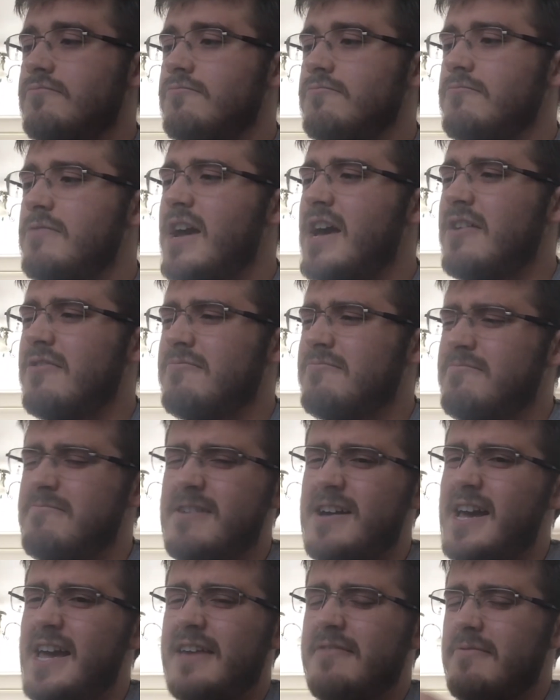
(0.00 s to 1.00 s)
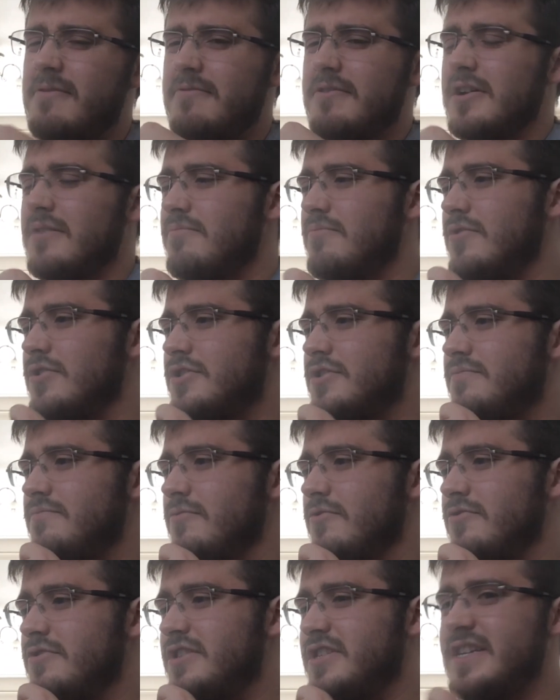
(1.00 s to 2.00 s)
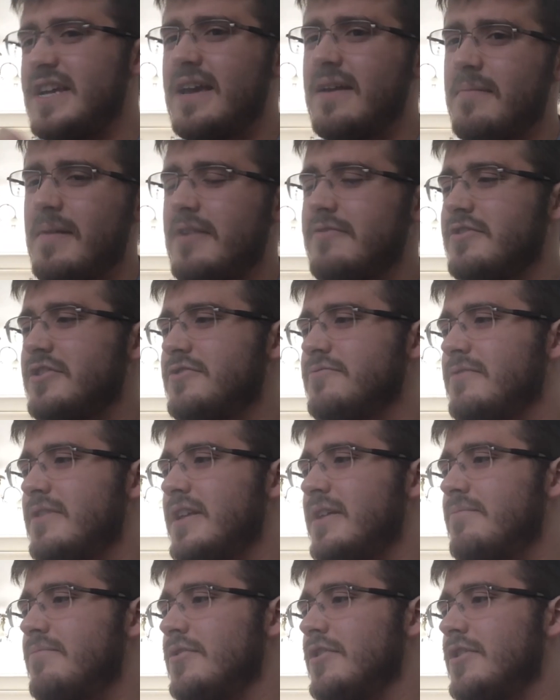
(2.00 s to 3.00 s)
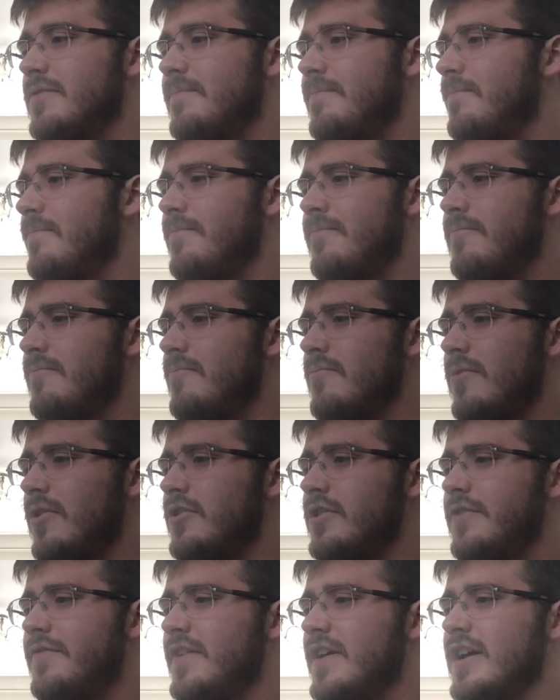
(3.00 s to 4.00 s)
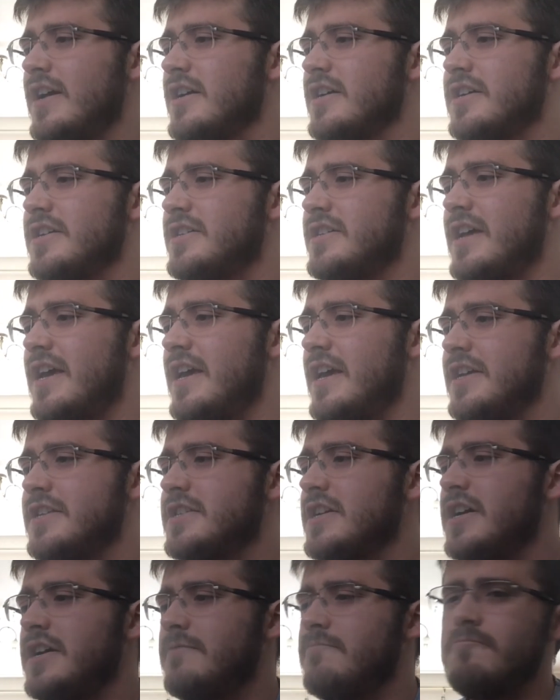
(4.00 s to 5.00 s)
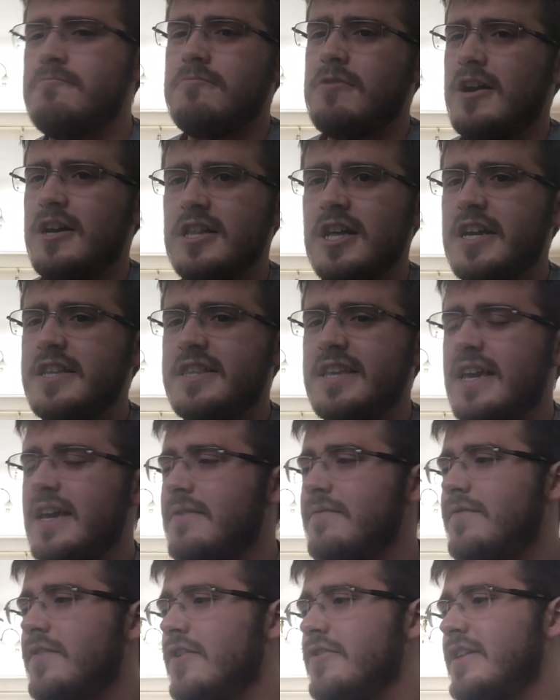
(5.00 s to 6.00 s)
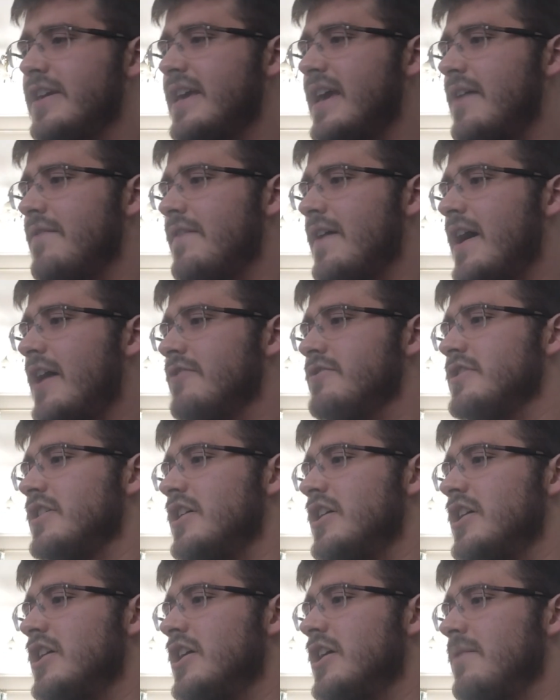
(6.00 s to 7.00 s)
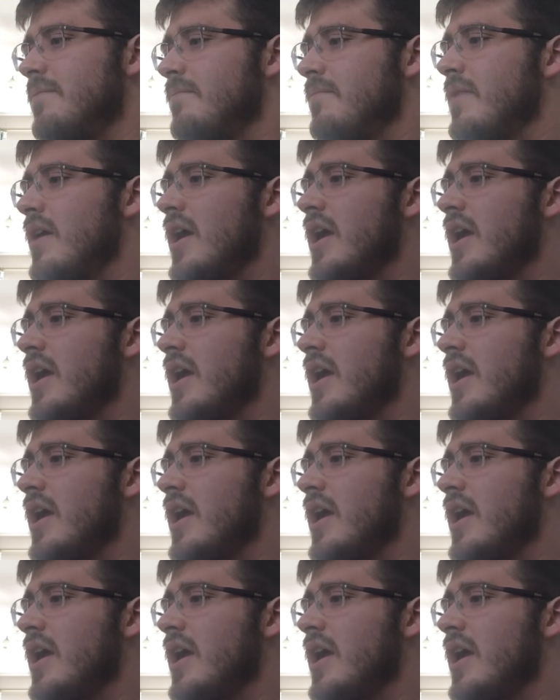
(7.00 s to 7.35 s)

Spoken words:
well, I ain't really got much more to say about this really, but only thing I can say is I like the info they give out. As